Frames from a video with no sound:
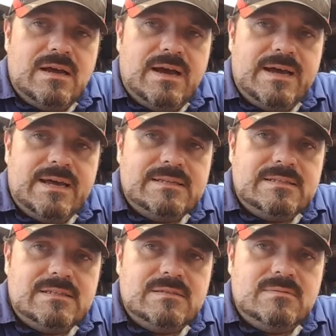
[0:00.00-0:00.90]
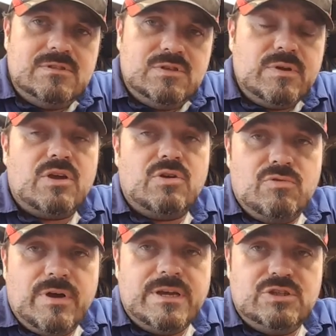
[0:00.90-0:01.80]
And doing a
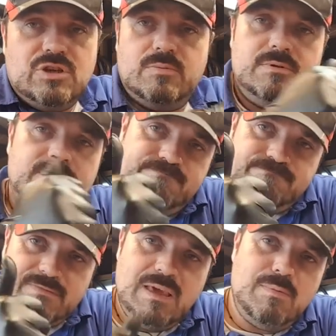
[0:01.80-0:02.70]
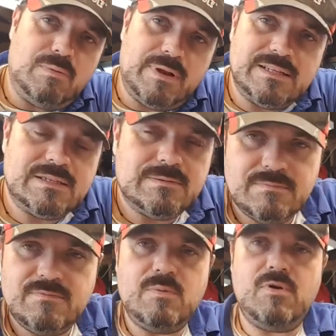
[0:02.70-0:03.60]
great job. Keep it up, lads.
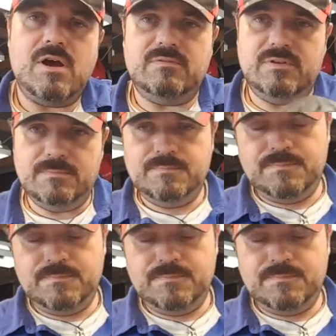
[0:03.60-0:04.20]
Very proud of you.